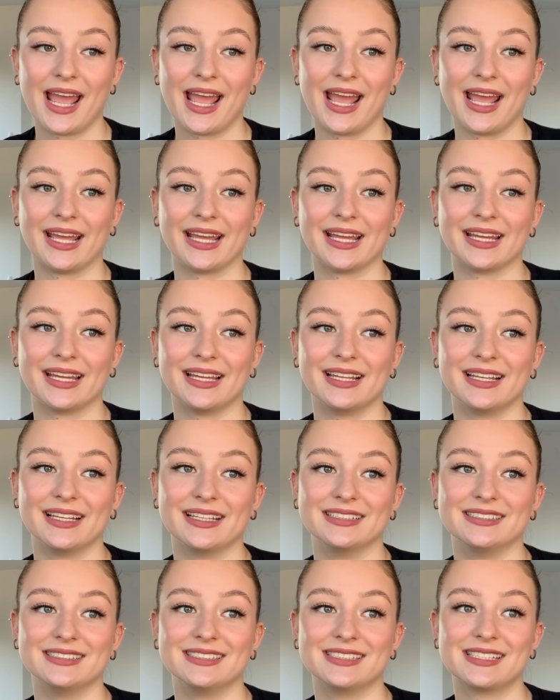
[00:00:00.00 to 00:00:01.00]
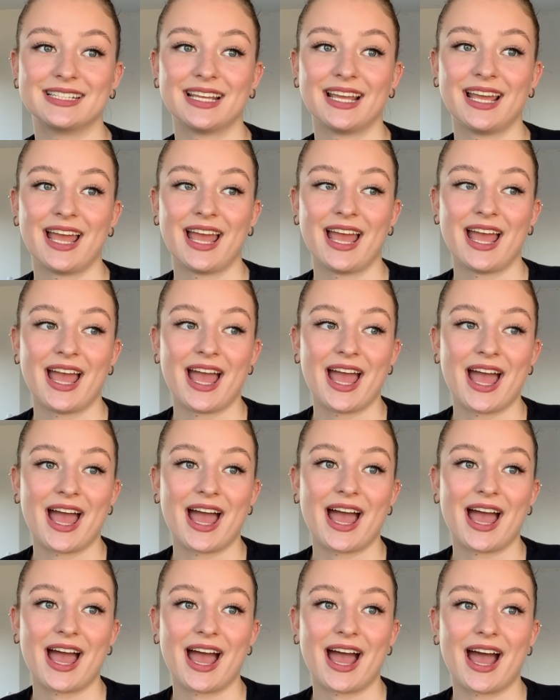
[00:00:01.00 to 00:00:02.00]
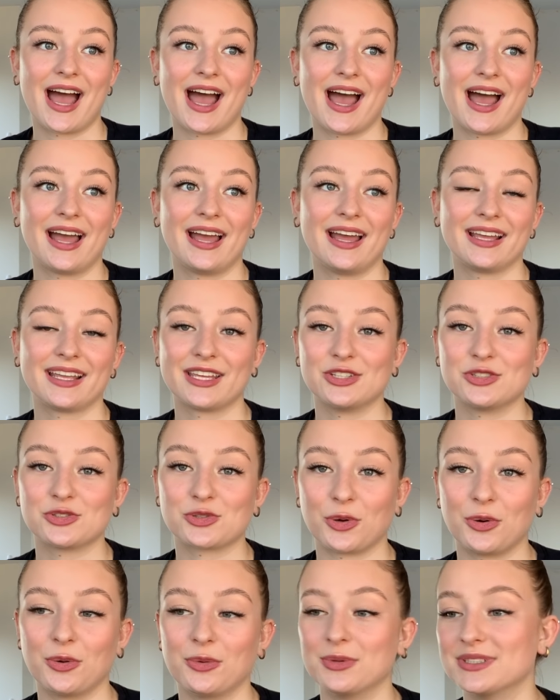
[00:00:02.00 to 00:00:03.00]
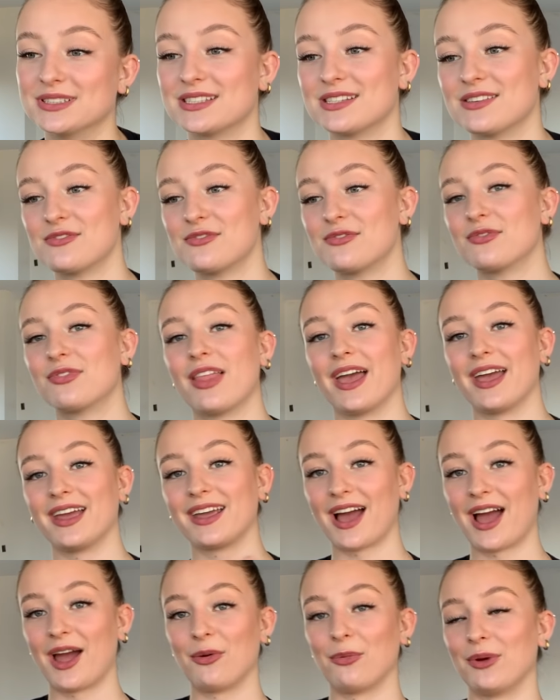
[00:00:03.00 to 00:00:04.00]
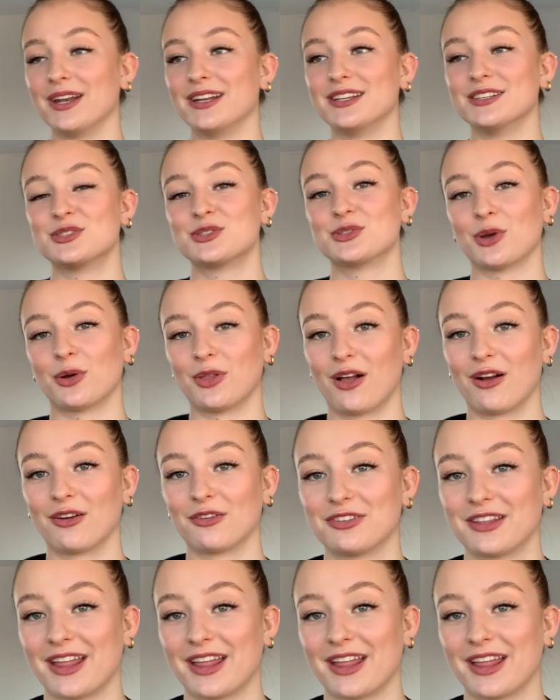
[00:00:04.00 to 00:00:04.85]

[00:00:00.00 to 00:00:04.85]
And Control was like, I waited so long for